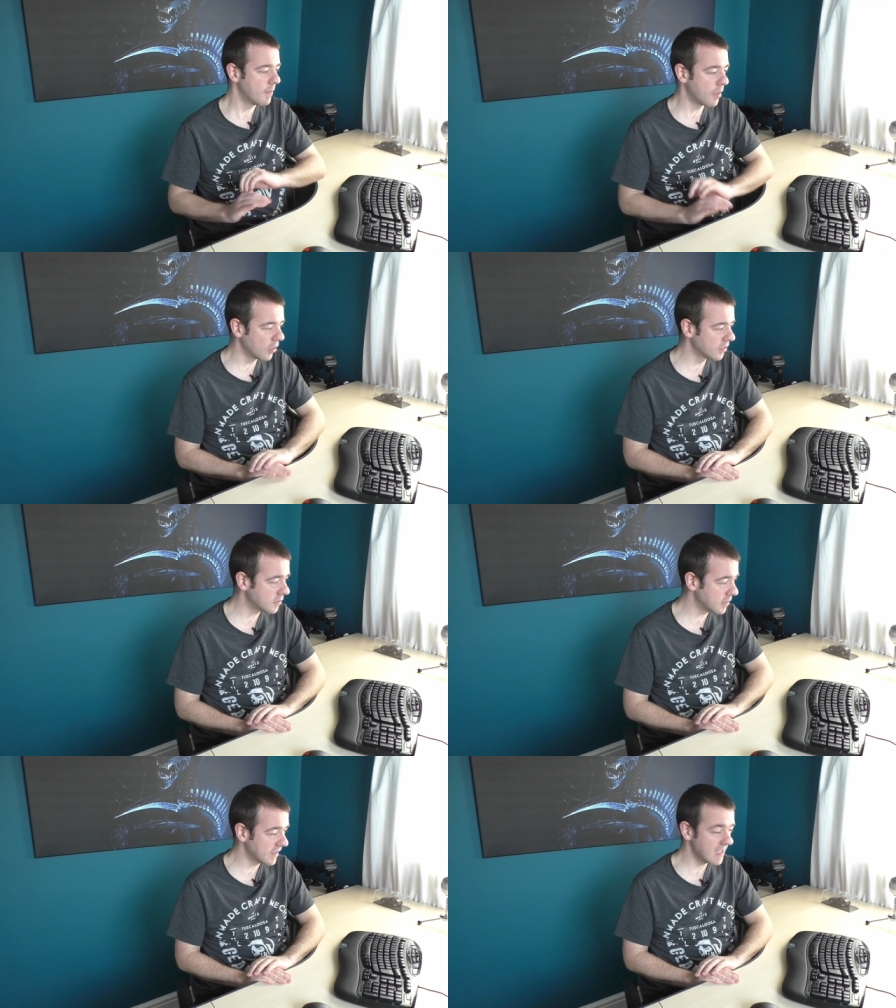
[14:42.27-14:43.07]
but
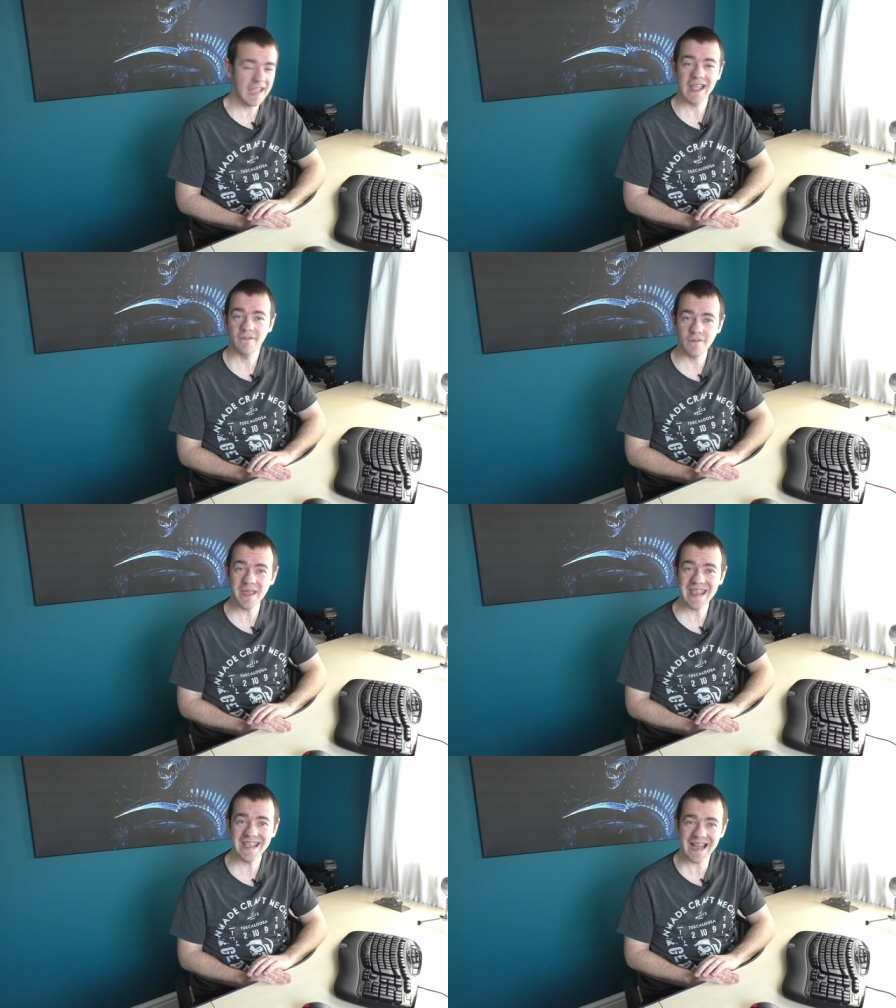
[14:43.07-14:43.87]
ultimately, for
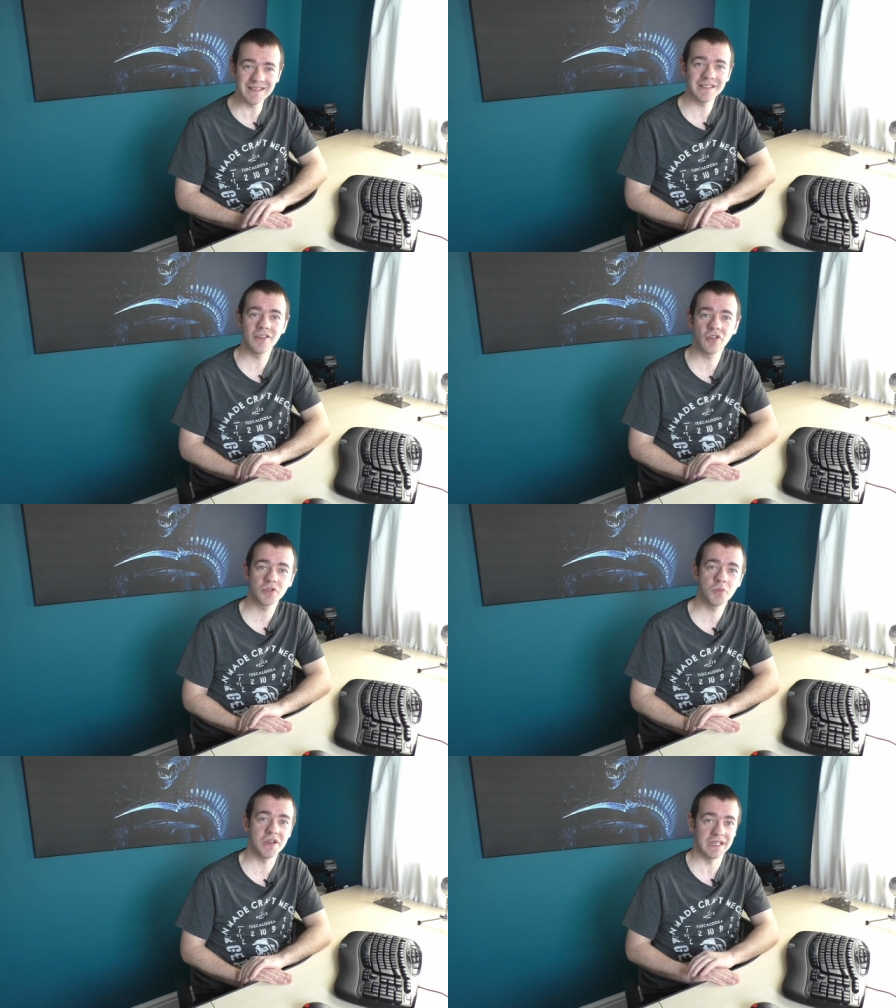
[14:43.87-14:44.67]
me, as a
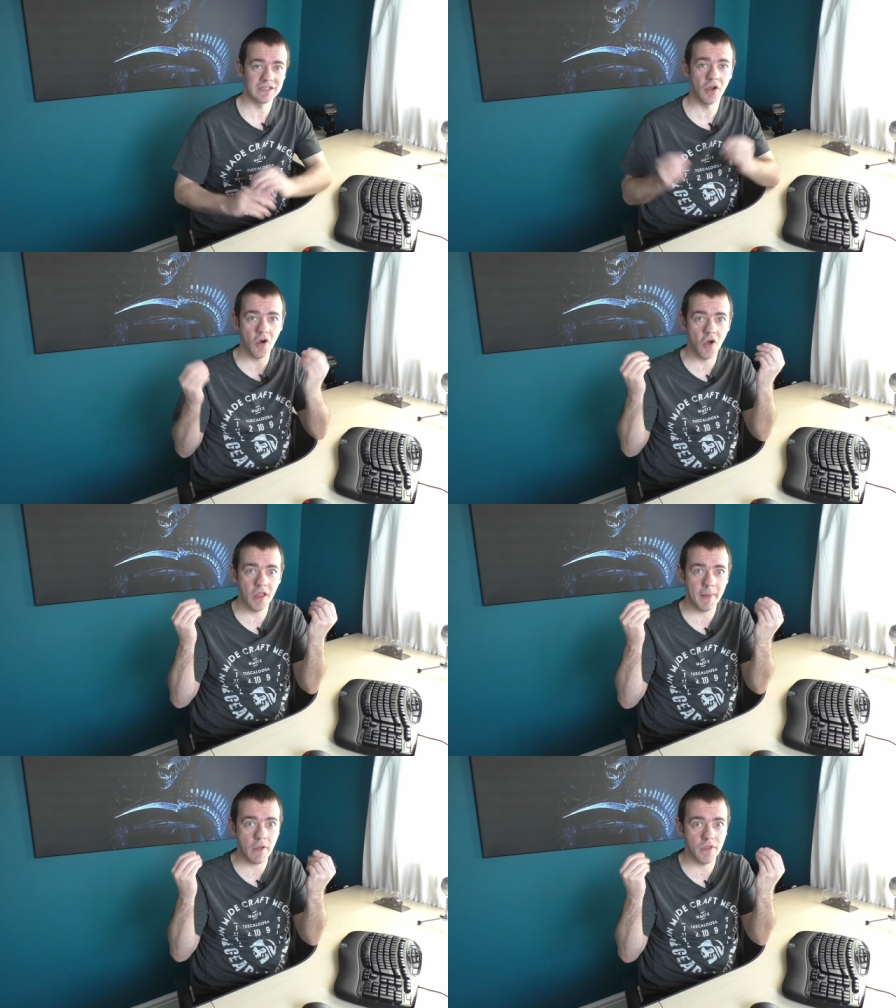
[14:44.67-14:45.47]
Yorkshireman, it's
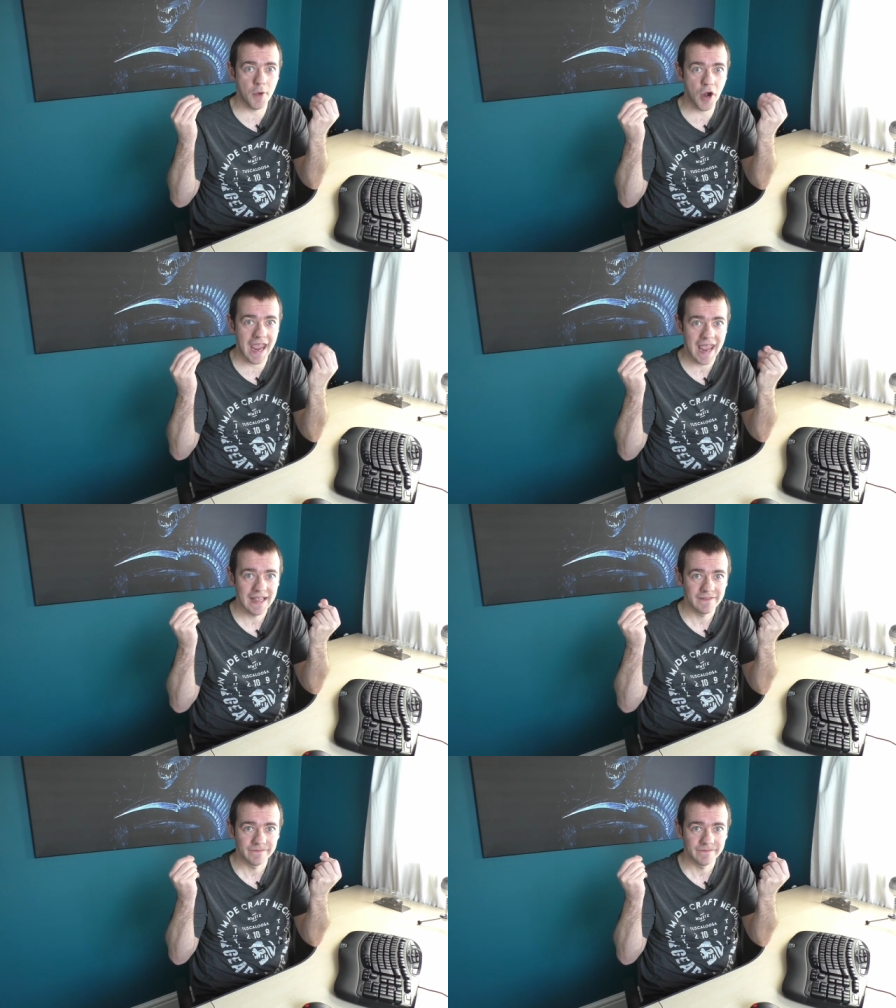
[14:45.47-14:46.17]
all about the money.